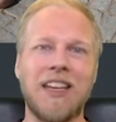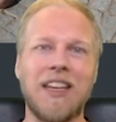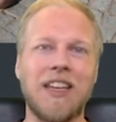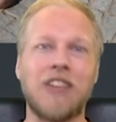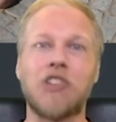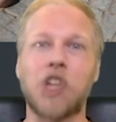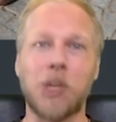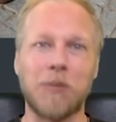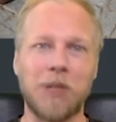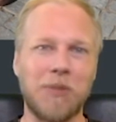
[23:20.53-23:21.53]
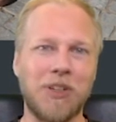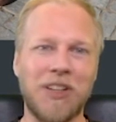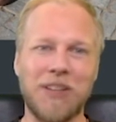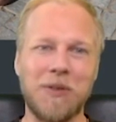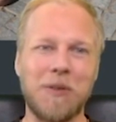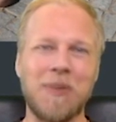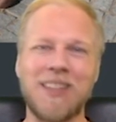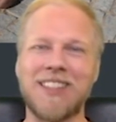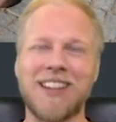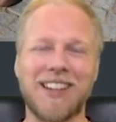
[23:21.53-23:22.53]
interminable, and we will be
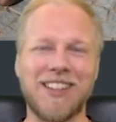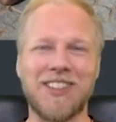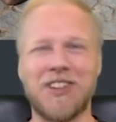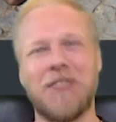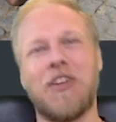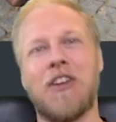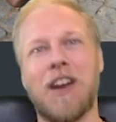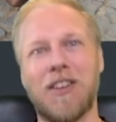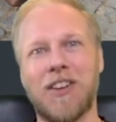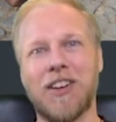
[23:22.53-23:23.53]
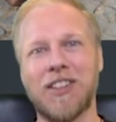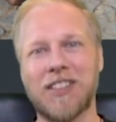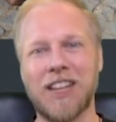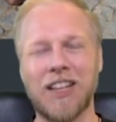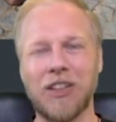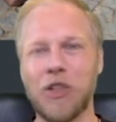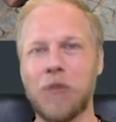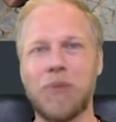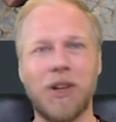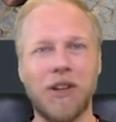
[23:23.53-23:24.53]
stuck in sort of a Groundhog's Day
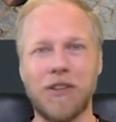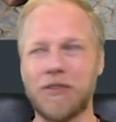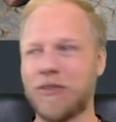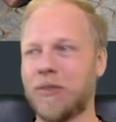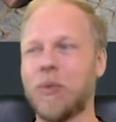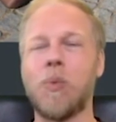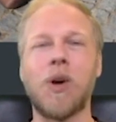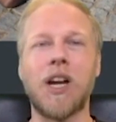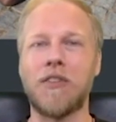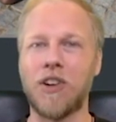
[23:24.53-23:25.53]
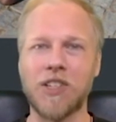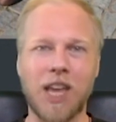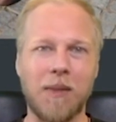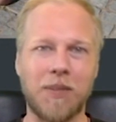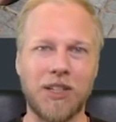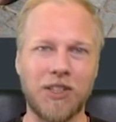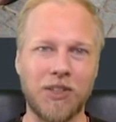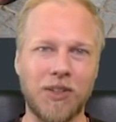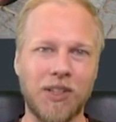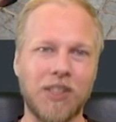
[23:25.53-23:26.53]
loop of whatever is happening to
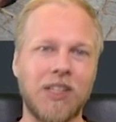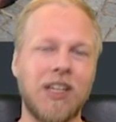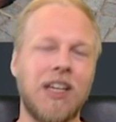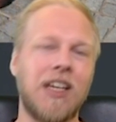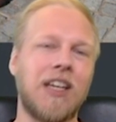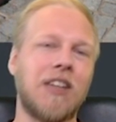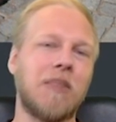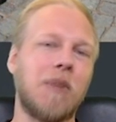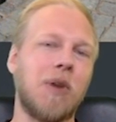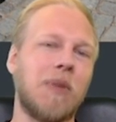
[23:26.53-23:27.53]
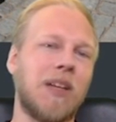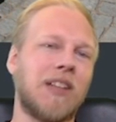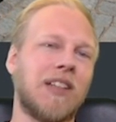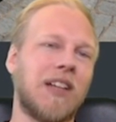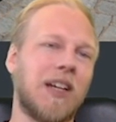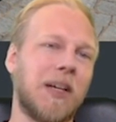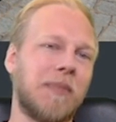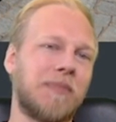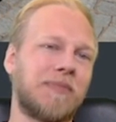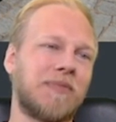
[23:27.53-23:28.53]
us in the moment.
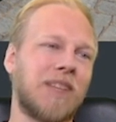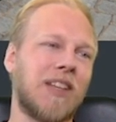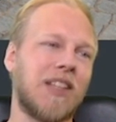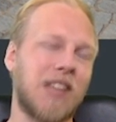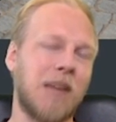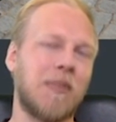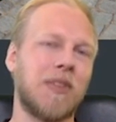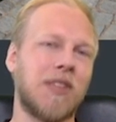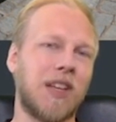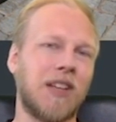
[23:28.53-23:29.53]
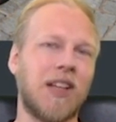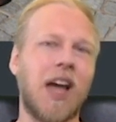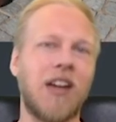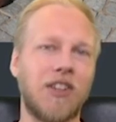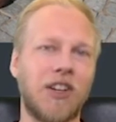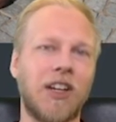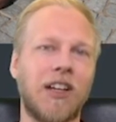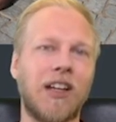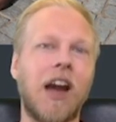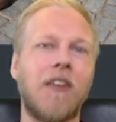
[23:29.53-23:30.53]
And this happens a lot during
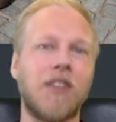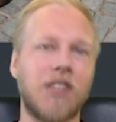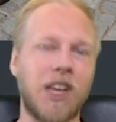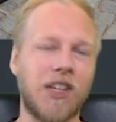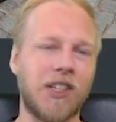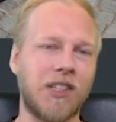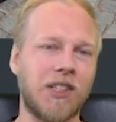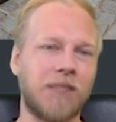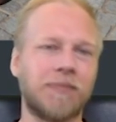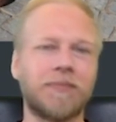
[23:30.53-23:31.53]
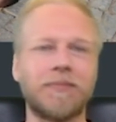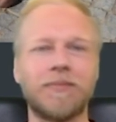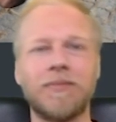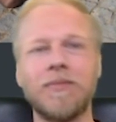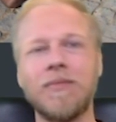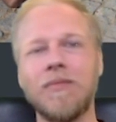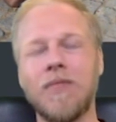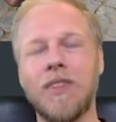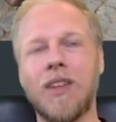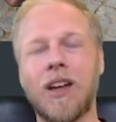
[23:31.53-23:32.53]
conversations.
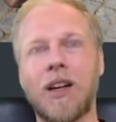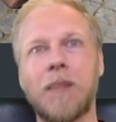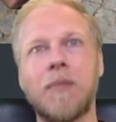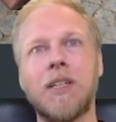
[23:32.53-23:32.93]
And